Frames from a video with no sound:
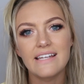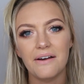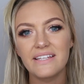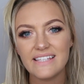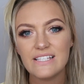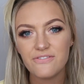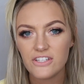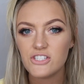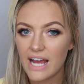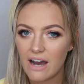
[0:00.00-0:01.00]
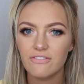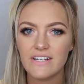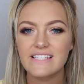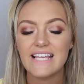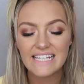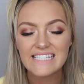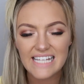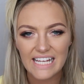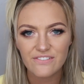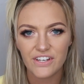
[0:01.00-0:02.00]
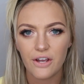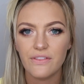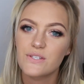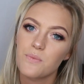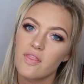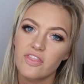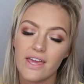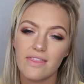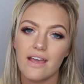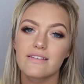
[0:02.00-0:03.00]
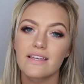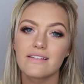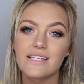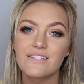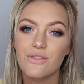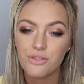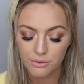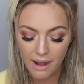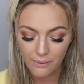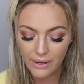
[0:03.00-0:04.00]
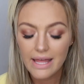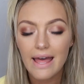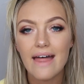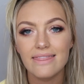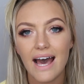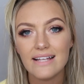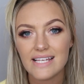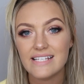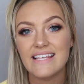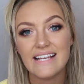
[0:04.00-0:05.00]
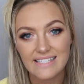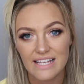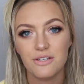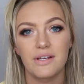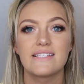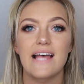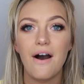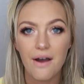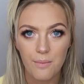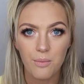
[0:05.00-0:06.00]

Now in these featured outfits, in today's video, there's one thing that is consistent throughout and that is the accessories that I